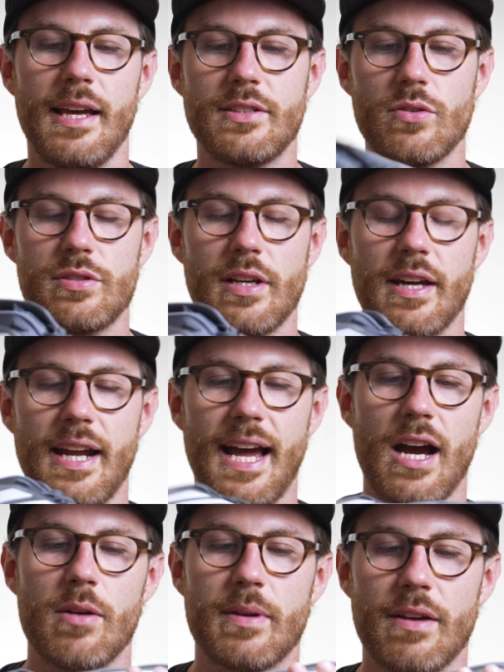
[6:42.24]
It's also going to
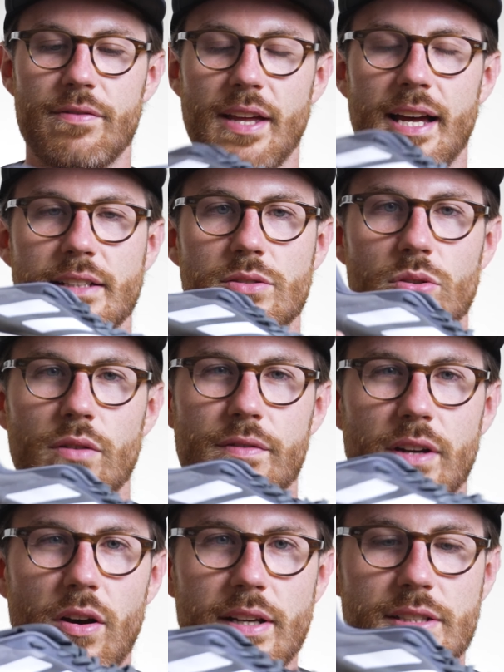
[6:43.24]
help give that sort of
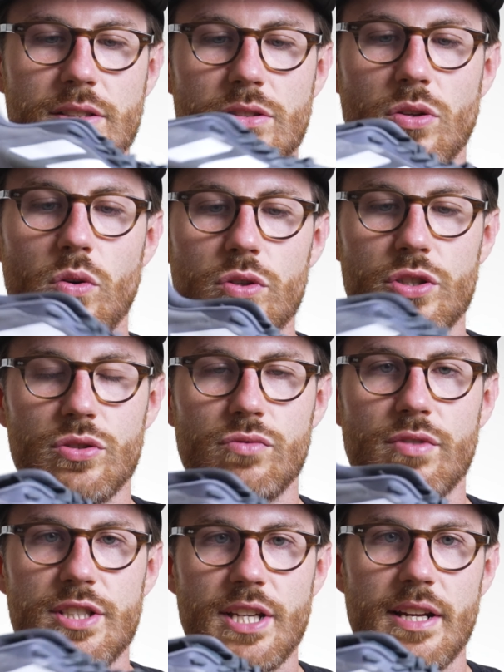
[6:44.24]
nice
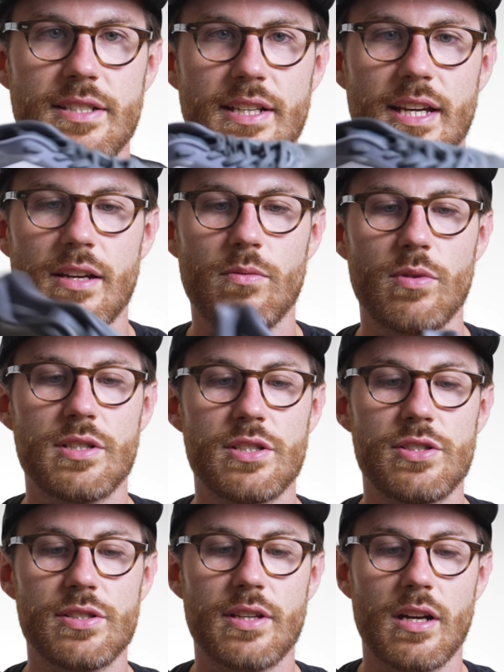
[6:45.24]
torsional rigidity, which
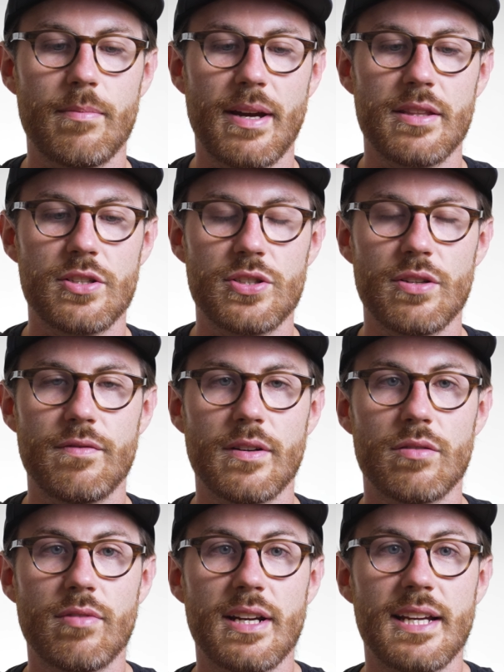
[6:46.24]
is just going to make the shoe
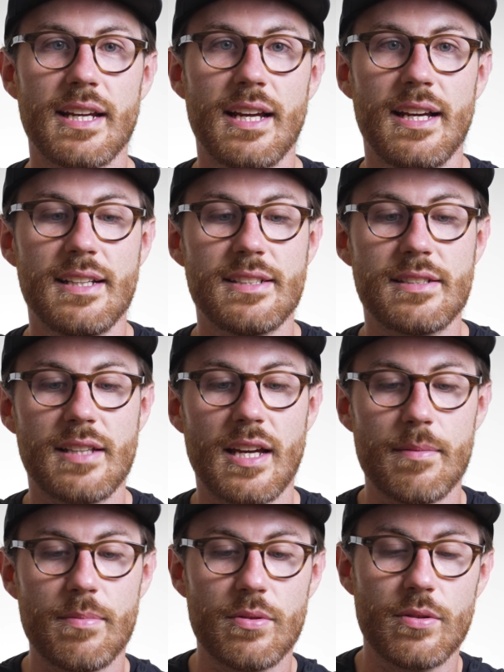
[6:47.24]
feel really
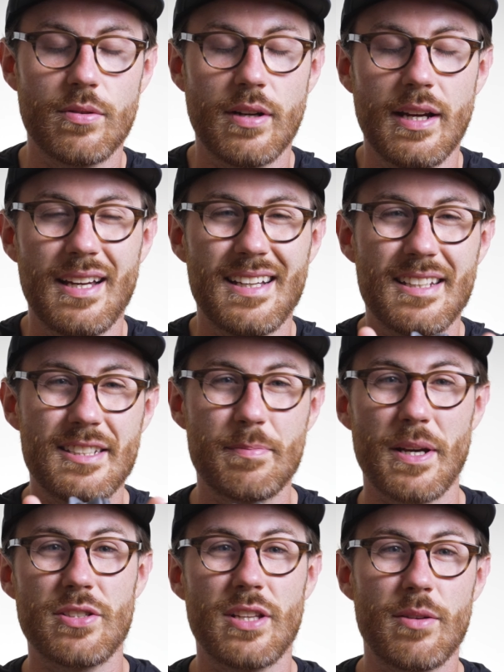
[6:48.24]
stable,
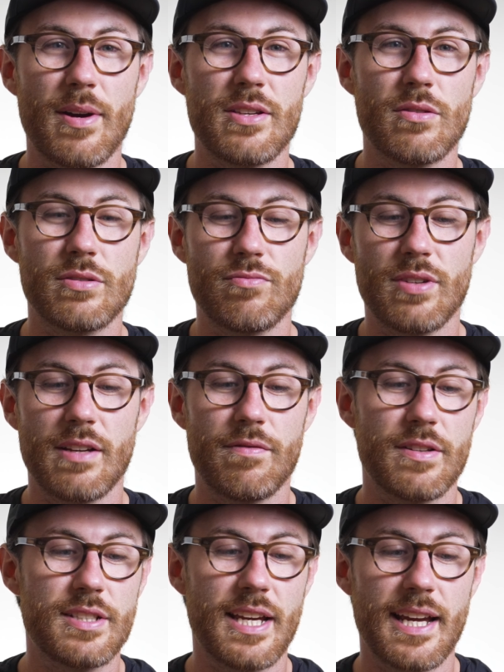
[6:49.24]
especially when you're really
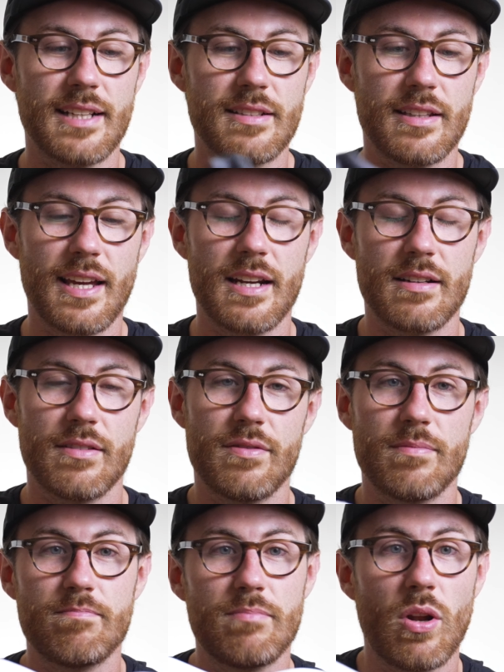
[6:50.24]
fatigued at the end of
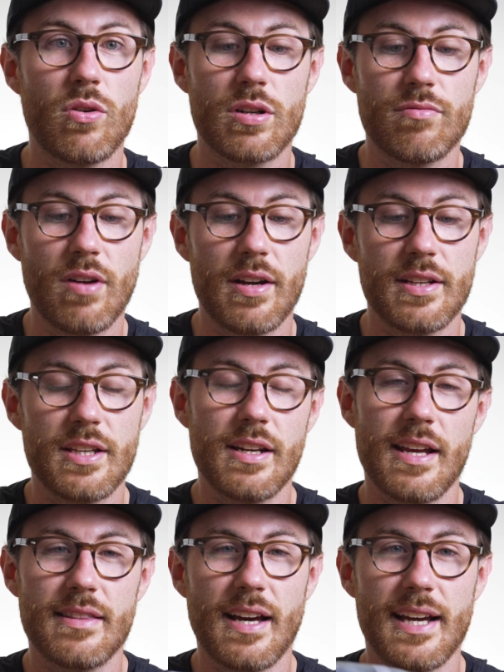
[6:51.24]
a longer run and you
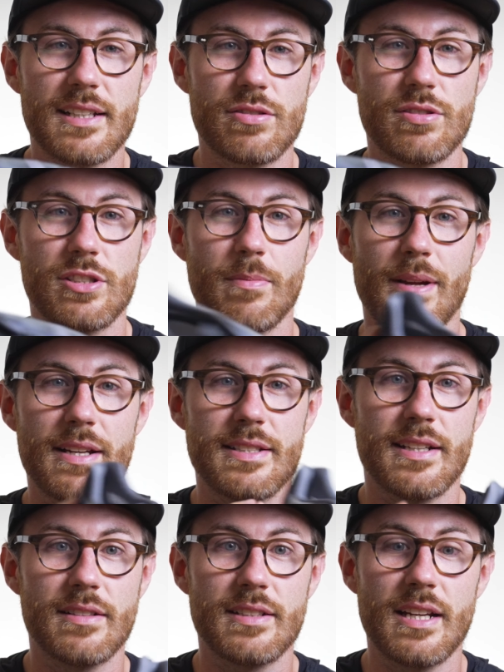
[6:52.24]
need that extra
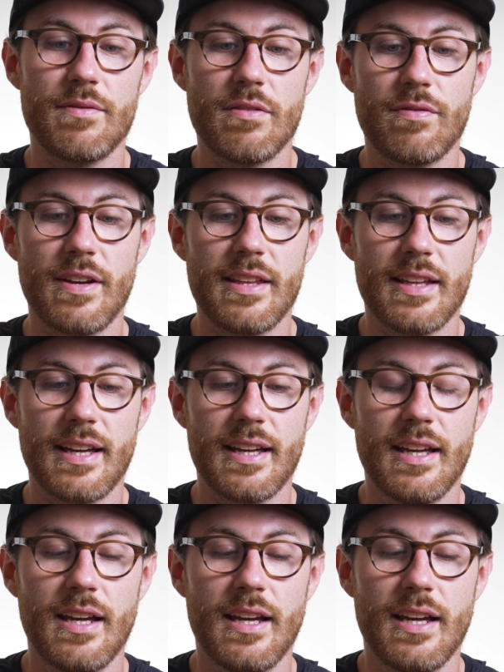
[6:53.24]
stability underneath your feet there.